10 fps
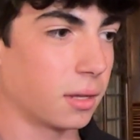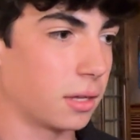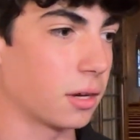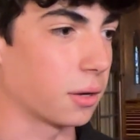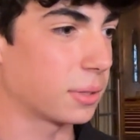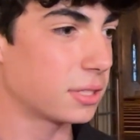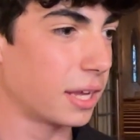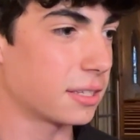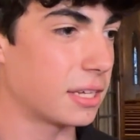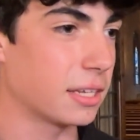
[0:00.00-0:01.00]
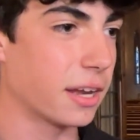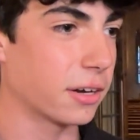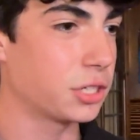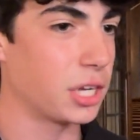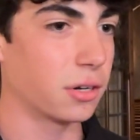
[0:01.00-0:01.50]
you know, it's like seeing
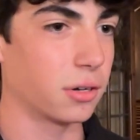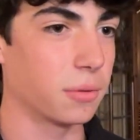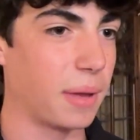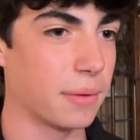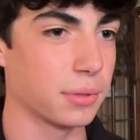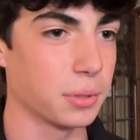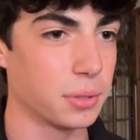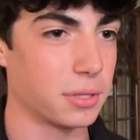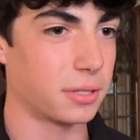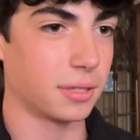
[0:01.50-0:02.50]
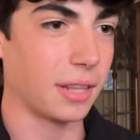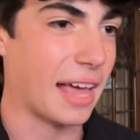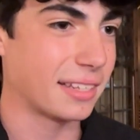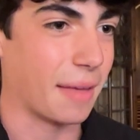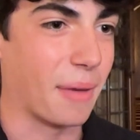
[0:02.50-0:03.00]
Derek Jeter or Babe Ruth's
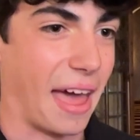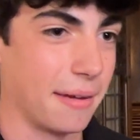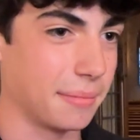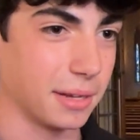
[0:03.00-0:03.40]
last at bat.